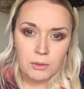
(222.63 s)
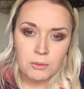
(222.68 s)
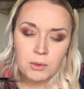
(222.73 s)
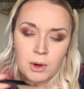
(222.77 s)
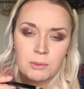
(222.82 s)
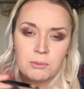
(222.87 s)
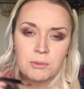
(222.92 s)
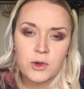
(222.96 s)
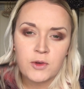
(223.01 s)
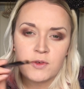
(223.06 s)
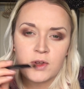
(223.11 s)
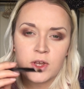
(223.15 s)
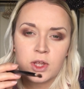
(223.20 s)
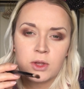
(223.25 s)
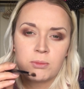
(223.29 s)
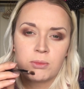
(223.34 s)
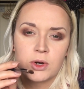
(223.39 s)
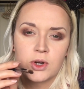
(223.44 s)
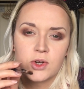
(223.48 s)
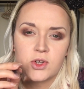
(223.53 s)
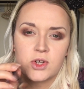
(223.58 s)
like moving
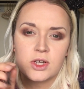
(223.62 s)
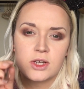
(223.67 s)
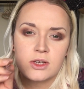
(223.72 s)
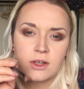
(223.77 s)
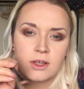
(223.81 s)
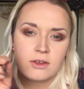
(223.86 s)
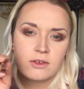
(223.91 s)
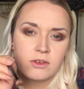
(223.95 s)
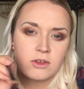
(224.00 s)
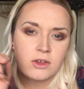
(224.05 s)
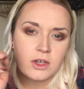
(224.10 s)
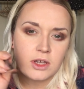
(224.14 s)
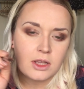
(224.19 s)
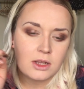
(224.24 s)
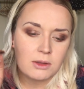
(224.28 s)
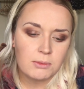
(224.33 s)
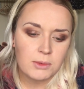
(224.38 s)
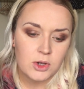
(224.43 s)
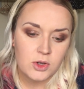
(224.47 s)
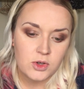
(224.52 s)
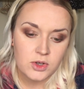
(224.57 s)
your brush in like
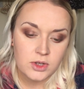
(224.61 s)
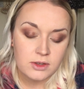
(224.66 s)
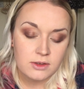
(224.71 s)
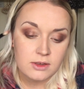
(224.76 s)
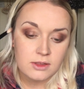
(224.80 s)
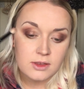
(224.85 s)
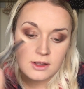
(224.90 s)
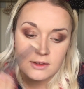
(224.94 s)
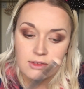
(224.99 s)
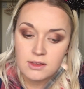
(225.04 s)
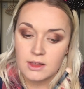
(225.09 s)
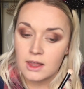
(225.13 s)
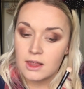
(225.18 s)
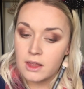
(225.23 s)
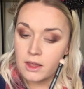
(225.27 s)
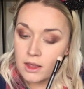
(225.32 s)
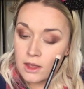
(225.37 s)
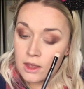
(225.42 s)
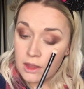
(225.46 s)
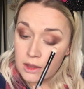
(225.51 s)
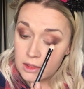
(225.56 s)
circular motions and things like
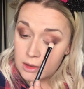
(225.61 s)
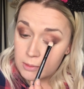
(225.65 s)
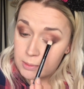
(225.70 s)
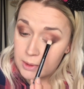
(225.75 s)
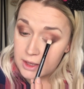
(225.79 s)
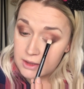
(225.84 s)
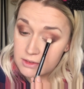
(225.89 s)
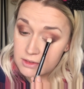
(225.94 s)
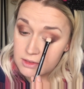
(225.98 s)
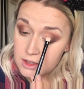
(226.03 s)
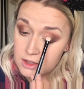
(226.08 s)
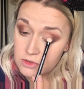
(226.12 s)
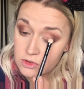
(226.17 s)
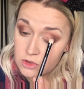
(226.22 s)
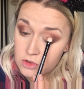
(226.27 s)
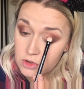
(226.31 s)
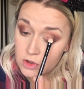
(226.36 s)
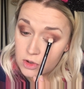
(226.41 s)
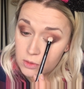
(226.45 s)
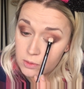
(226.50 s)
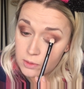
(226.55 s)
that. The best thing to
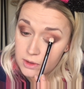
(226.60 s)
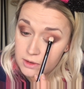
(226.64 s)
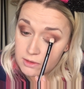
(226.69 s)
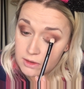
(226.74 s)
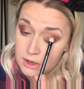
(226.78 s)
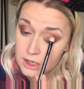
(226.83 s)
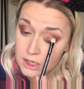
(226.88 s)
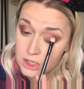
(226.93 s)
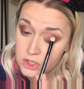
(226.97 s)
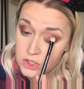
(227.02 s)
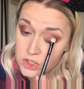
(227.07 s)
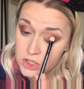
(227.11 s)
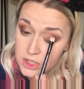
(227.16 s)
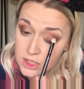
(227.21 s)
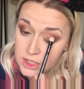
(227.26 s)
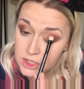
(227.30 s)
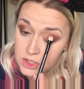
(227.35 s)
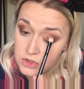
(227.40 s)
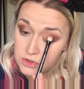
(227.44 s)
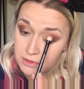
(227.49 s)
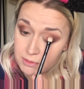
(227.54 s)
do is
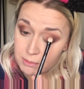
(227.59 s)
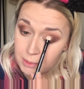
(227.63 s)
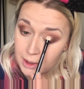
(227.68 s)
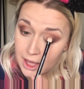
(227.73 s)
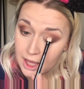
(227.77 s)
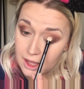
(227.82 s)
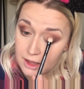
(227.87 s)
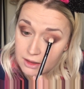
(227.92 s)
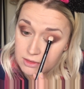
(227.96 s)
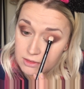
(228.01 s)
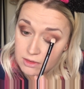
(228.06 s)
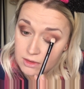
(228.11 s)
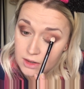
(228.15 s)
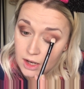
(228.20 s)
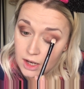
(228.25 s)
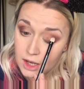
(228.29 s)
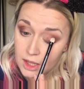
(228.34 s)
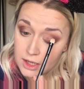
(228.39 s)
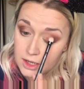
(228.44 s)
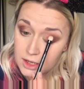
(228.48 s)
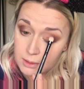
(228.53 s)
literally just
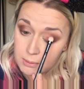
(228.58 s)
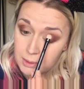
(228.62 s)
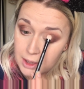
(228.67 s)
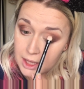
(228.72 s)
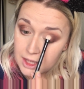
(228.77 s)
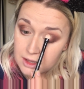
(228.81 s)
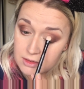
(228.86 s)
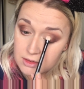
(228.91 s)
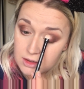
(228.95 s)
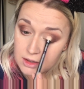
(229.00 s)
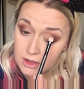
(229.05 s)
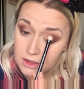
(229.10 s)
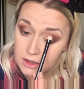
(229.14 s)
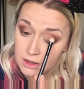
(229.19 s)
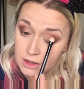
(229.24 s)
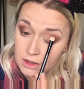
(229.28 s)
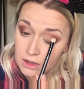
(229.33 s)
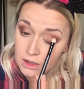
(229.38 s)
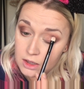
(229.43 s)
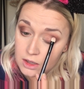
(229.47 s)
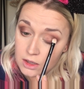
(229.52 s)
lightly pat
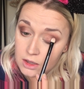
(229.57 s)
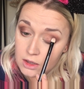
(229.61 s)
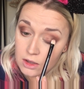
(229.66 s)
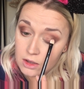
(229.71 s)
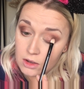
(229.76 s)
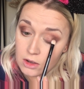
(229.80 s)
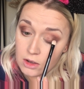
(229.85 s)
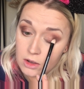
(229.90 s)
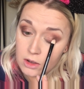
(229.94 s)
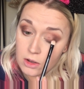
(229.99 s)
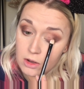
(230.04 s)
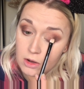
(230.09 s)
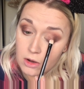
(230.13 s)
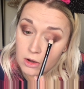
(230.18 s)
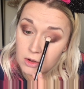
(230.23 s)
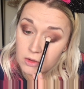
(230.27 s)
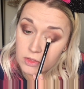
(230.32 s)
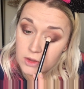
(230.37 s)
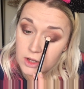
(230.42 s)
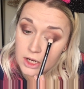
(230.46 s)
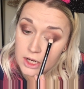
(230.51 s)
it
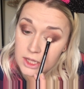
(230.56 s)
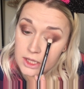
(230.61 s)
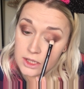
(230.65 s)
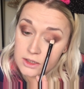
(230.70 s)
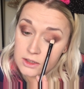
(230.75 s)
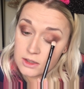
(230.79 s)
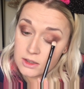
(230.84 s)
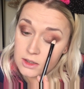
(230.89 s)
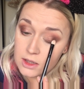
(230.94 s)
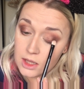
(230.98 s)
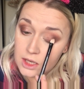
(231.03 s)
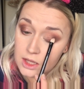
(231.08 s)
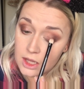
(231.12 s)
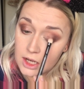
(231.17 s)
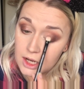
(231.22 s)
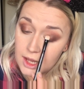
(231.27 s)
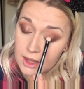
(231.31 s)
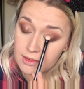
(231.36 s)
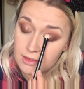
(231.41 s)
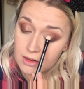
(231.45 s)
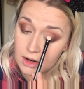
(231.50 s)
on the lid, and
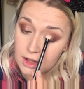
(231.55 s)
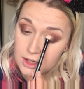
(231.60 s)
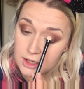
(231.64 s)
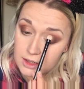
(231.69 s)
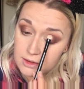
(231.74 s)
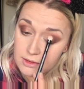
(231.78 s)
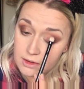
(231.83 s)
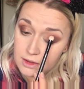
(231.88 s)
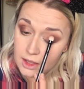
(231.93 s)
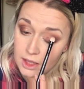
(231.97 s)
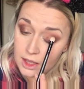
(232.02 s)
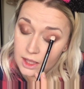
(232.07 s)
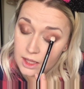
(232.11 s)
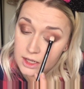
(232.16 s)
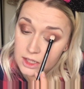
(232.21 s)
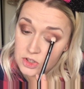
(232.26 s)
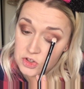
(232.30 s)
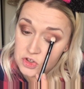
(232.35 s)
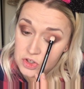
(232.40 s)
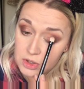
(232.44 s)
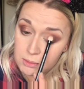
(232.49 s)
you're less likely to get
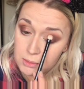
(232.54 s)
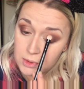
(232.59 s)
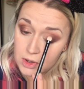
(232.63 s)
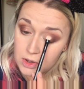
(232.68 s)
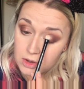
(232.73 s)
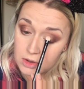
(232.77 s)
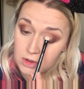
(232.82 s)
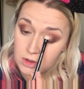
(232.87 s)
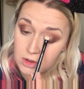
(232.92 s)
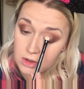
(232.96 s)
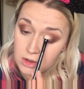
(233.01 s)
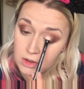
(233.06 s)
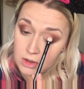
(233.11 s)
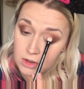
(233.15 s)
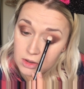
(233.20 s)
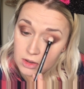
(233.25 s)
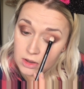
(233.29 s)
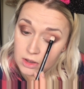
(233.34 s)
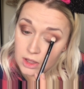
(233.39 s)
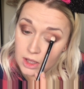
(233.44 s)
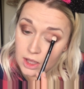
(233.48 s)
any shimmer
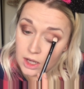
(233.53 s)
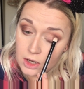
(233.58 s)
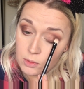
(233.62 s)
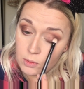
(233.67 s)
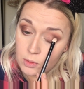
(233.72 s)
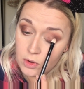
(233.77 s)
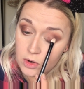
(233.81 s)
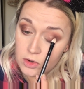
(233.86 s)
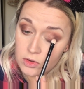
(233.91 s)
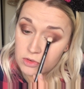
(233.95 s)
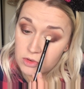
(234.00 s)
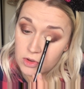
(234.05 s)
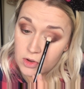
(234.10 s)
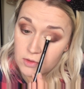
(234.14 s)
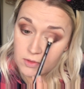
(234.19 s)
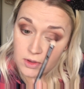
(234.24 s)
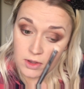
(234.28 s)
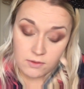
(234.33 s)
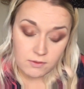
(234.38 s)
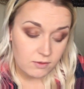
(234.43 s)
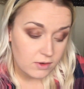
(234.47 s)
anywhere else
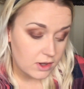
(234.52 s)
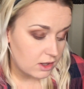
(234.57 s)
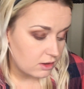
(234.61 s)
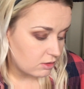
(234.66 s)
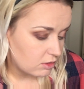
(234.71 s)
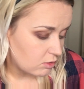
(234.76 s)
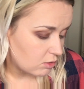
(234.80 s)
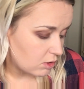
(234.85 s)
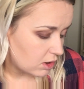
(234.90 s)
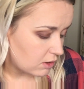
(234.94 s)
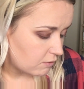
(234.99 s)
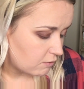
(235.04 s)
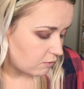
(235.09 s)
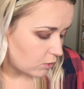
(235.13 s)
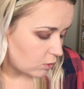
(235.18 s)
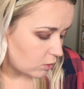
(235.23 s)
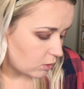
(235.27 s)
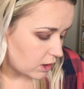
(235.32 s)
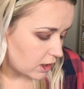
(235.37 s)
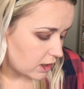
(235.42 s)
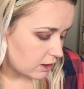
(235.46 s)
over your face or any
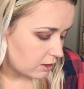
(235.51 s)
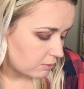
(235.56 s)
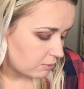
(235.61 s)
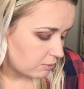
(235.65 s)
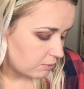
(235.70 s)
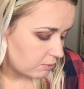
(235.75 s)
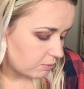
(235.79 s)
fallout.